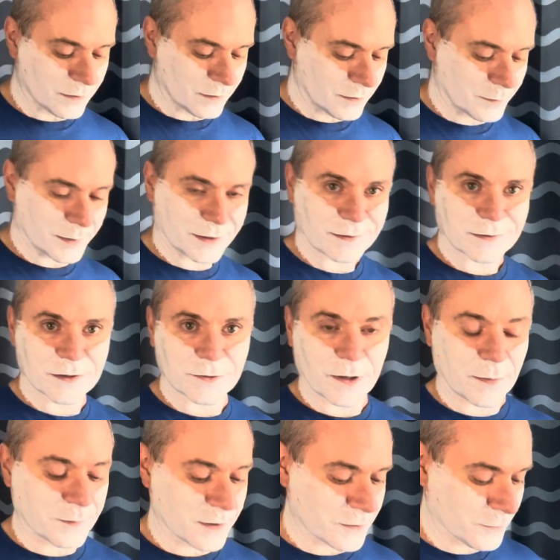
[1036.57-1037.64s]
Let me just
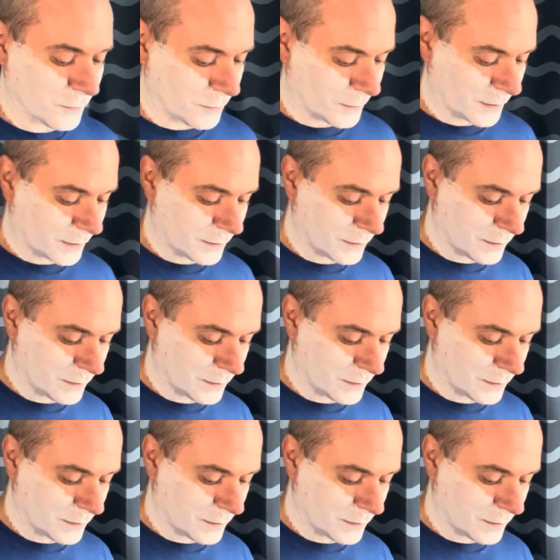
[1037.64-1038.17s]
drop this real quick.